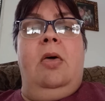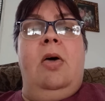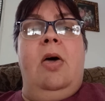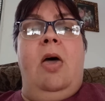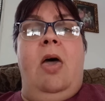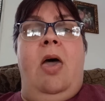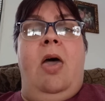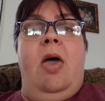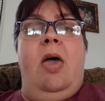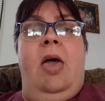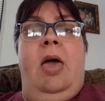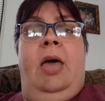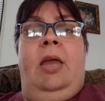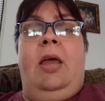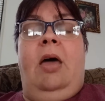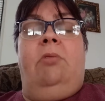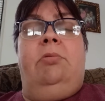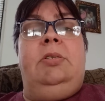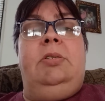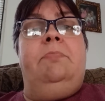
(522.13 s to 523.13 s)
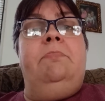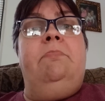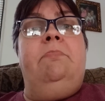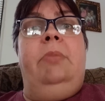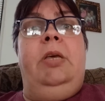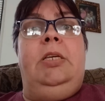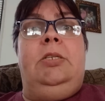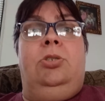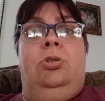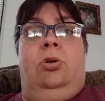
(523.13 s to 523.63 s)
And I was
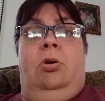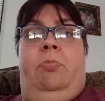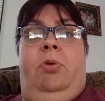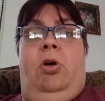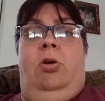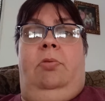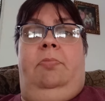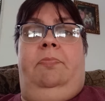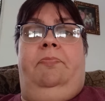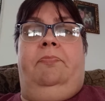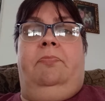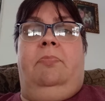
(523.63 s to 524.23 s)
miserable.